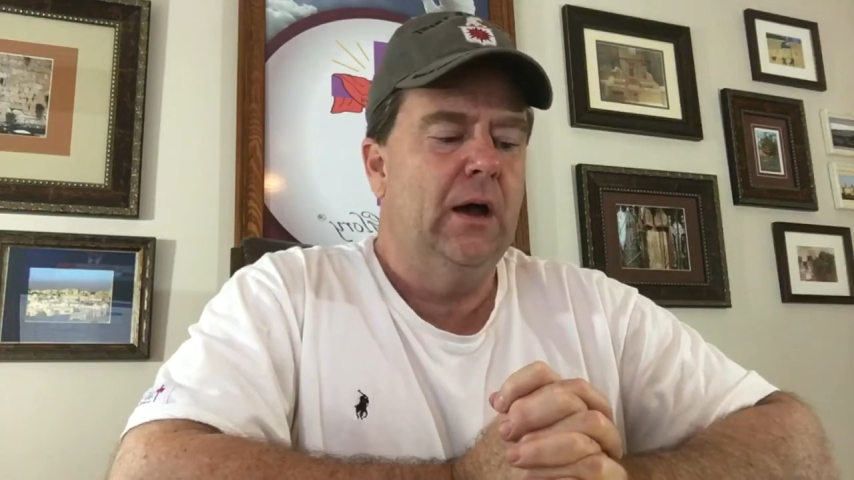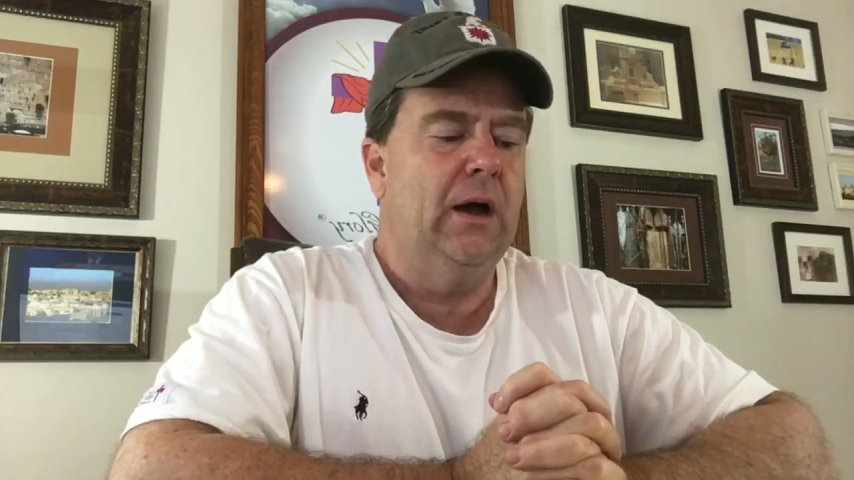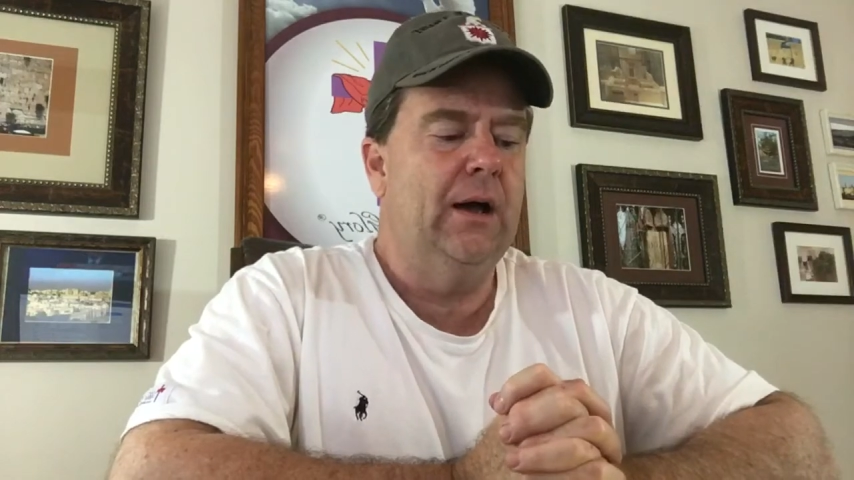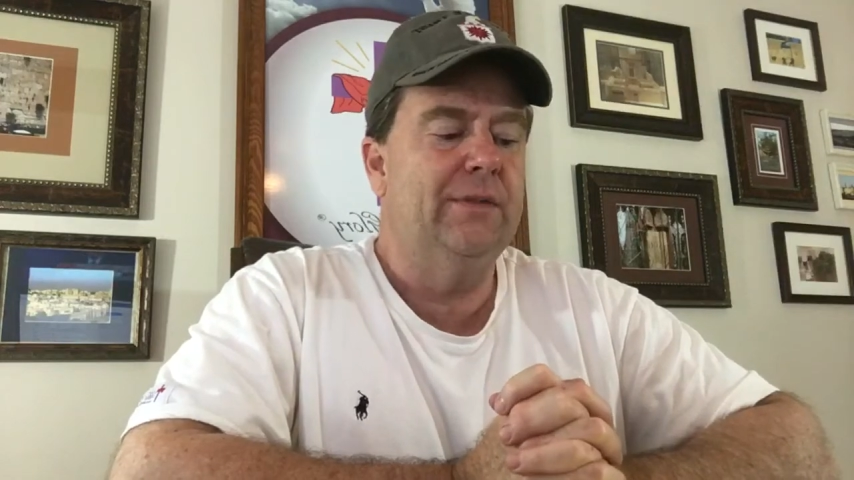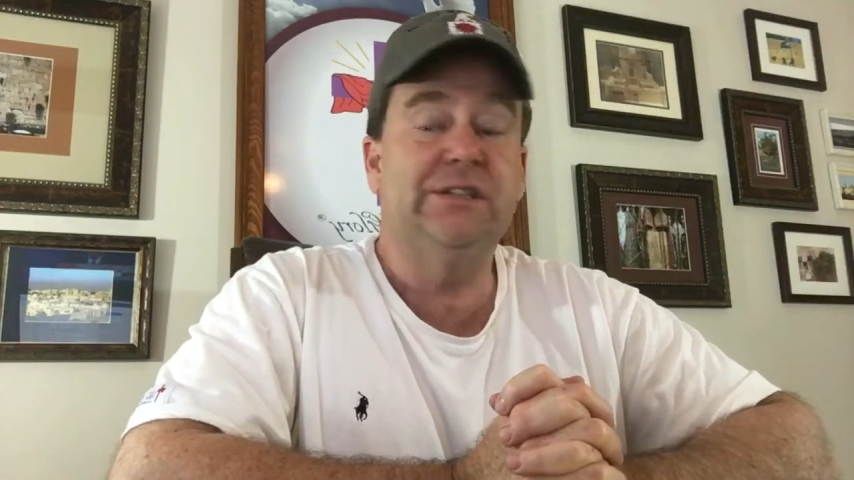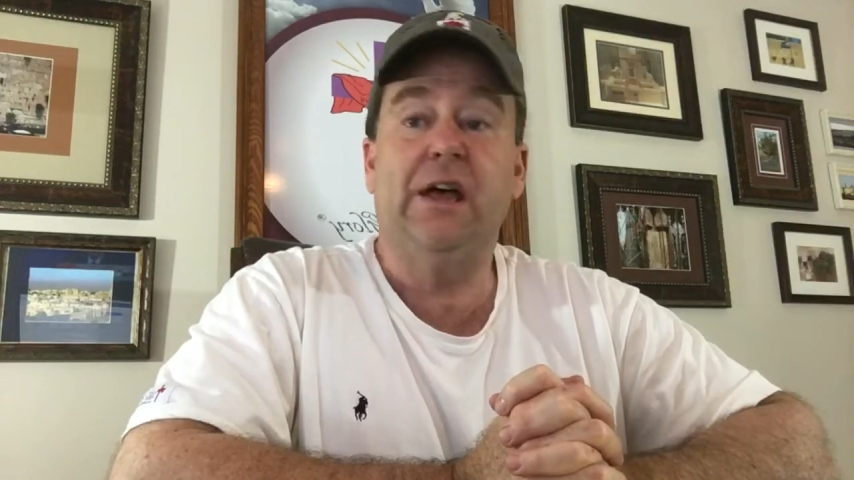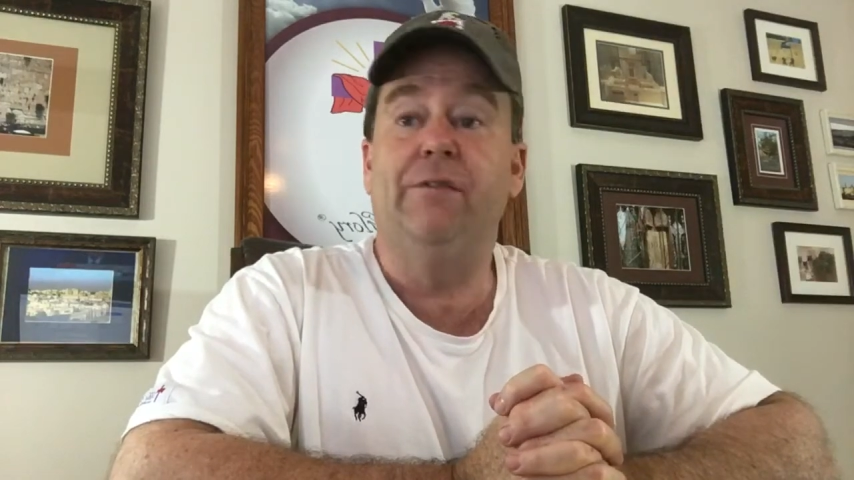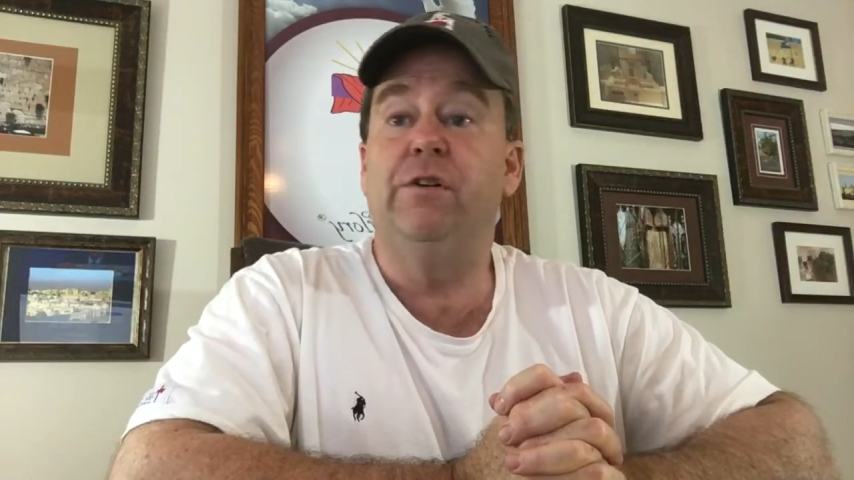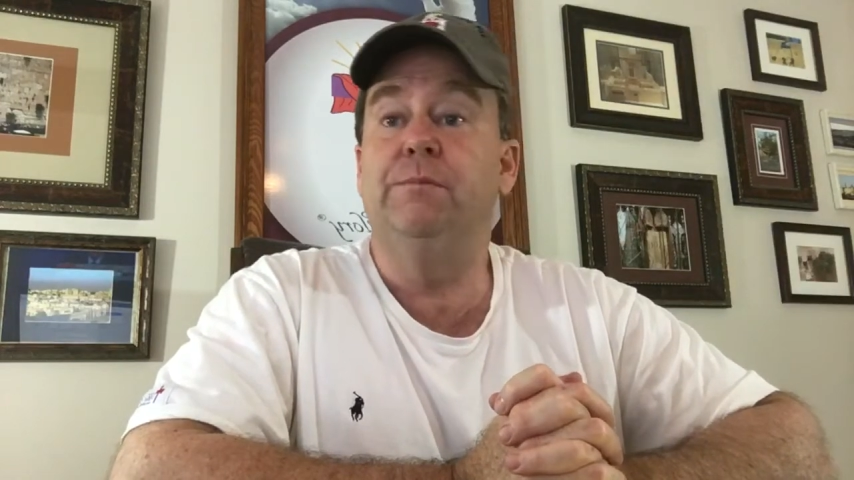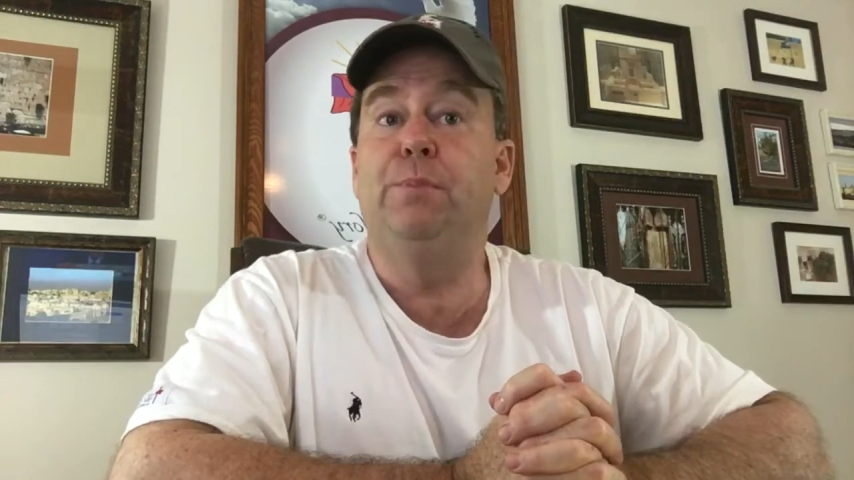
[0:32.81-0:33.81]
Uh, the
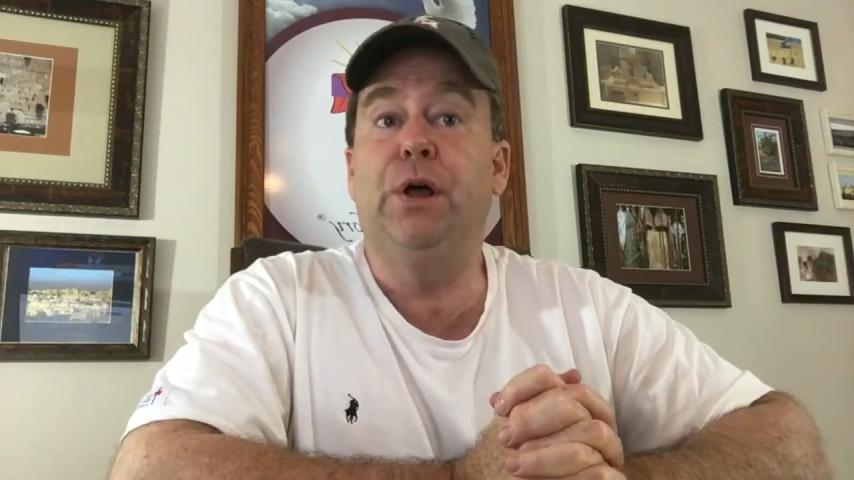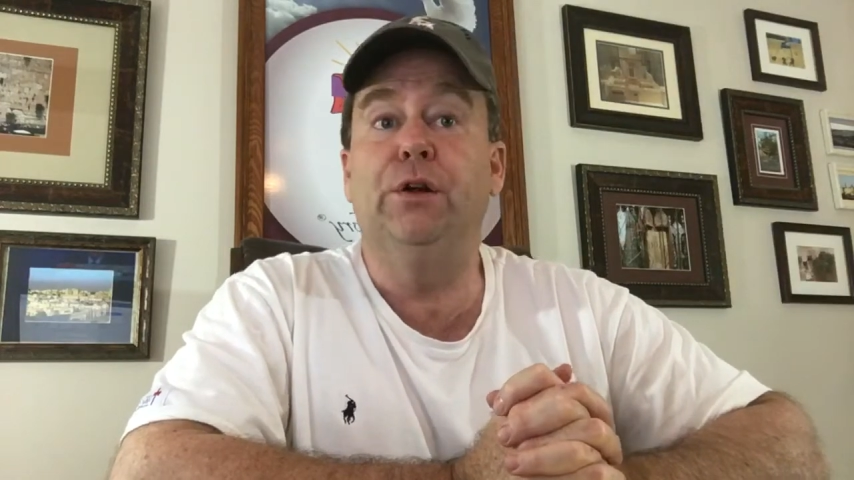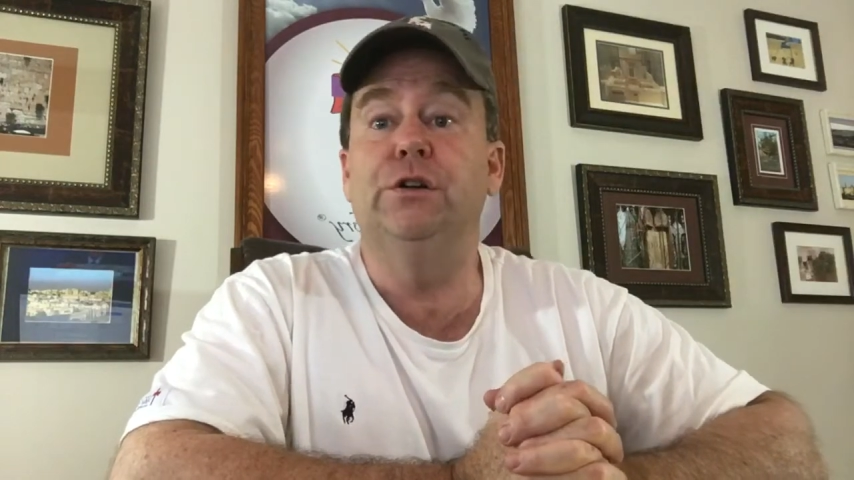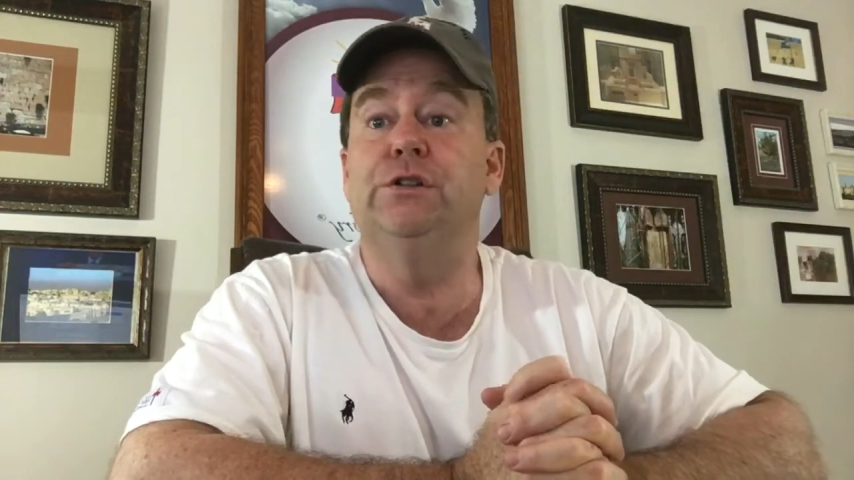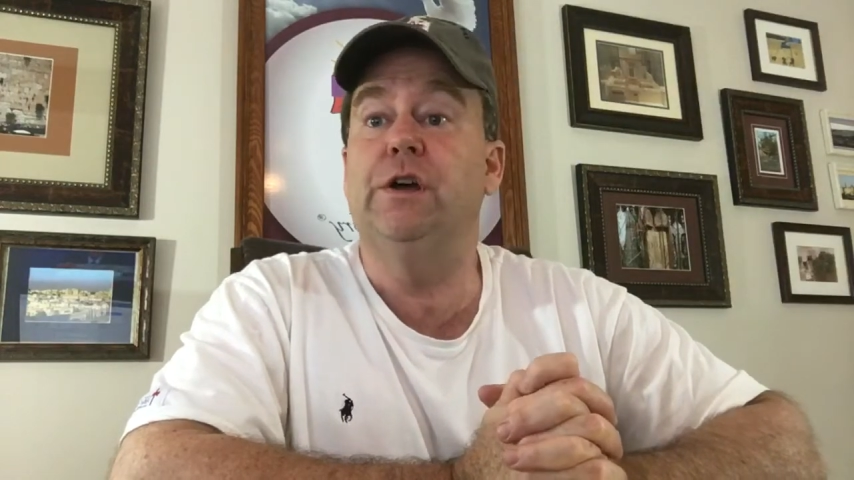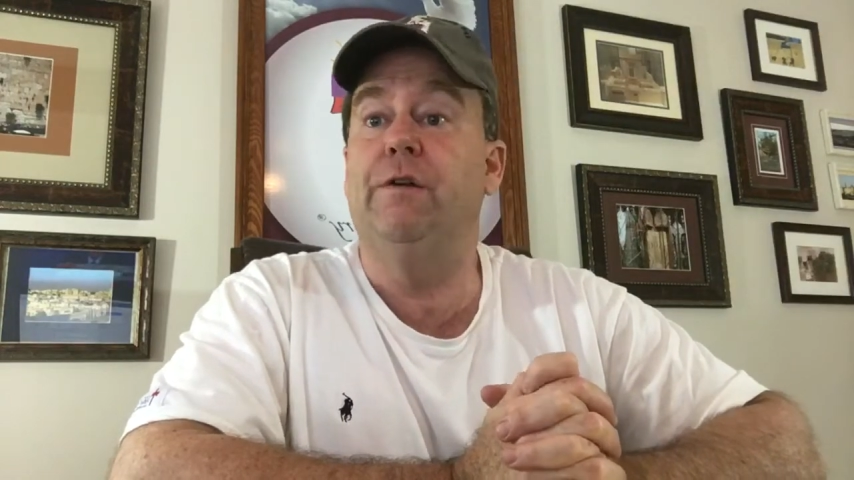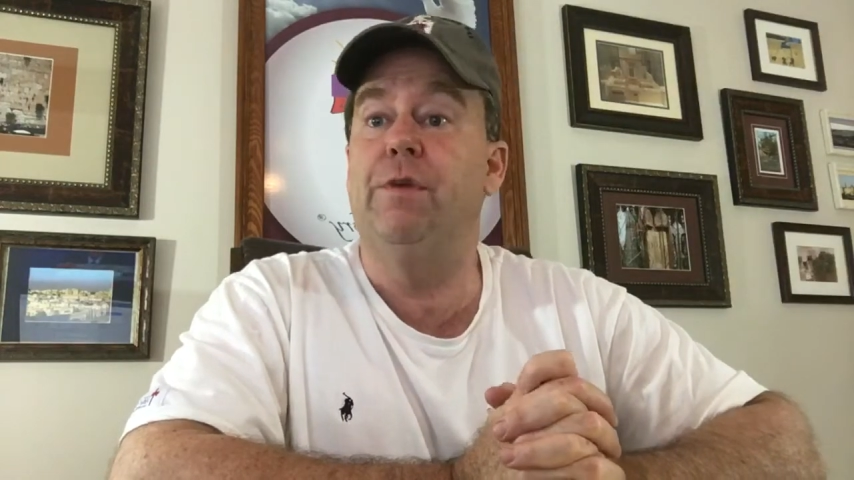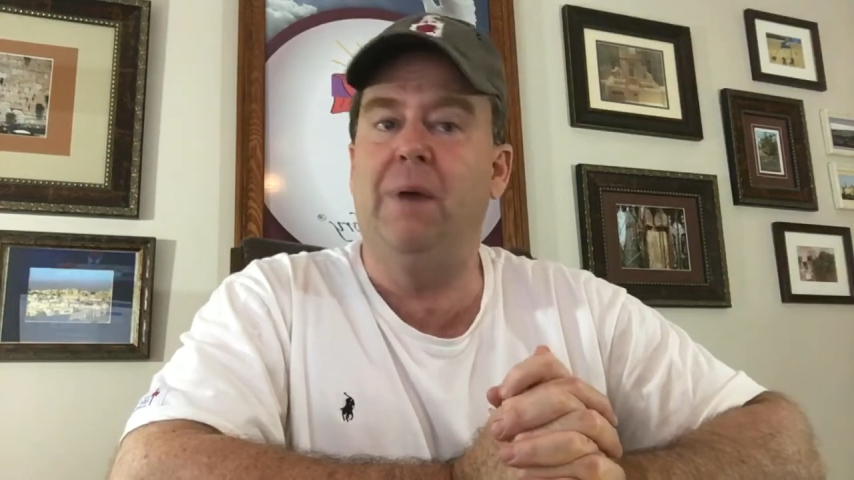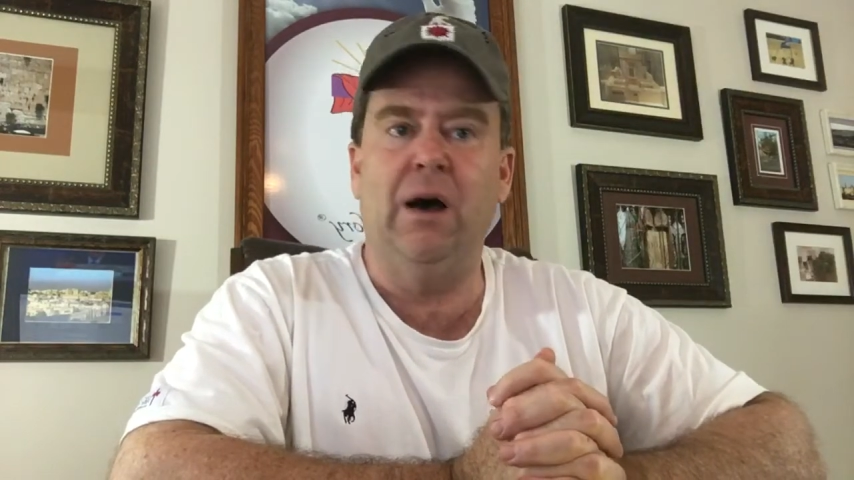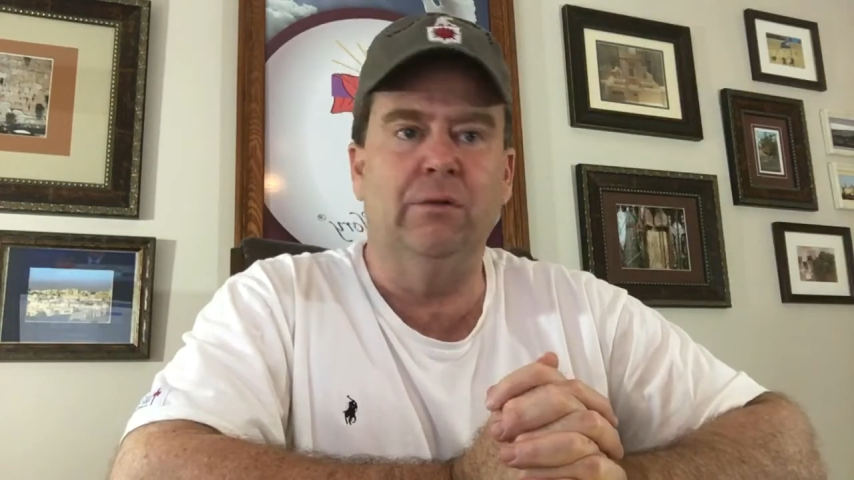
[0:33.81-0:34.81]
seven pillars of
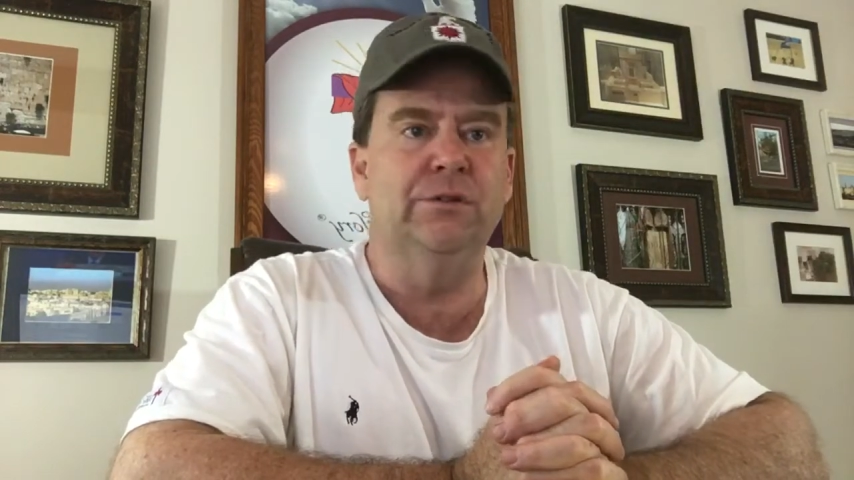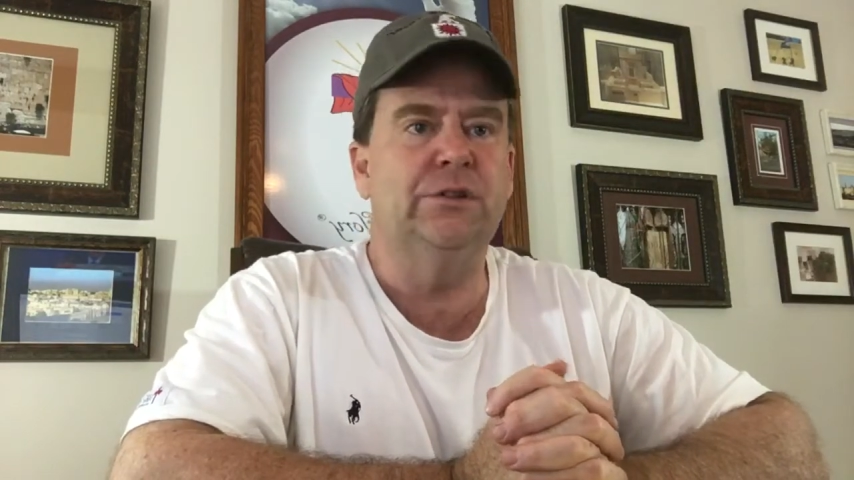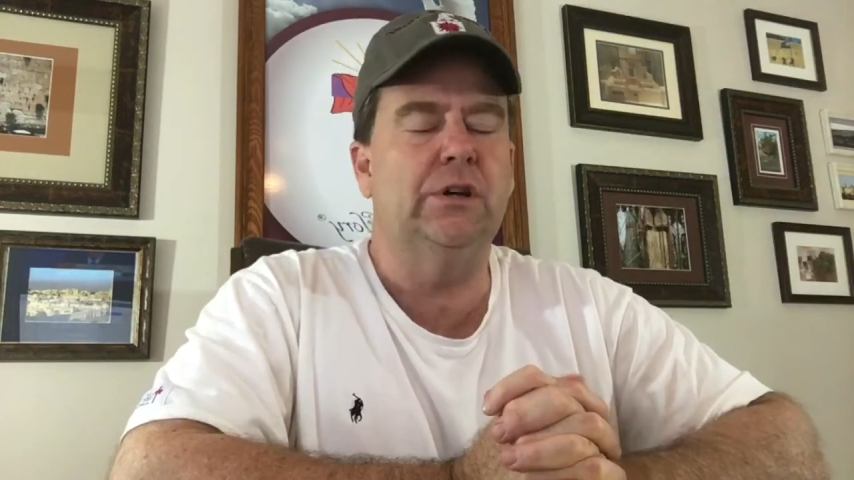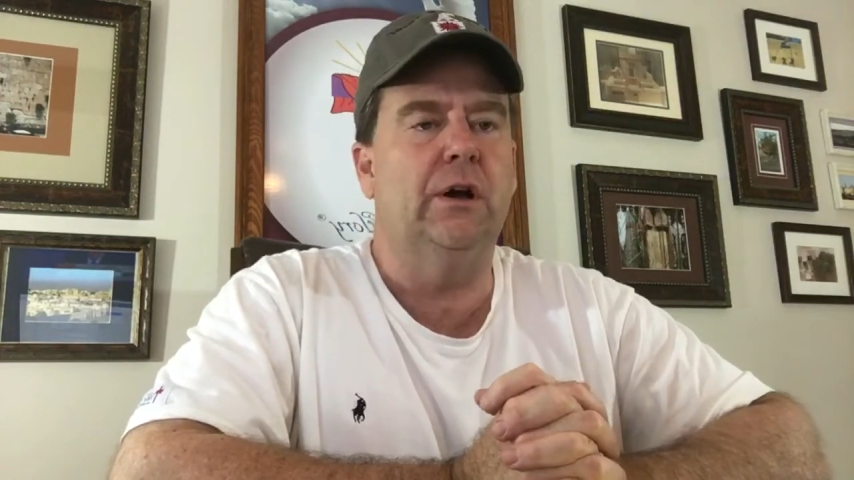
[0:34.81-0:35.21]
the mountains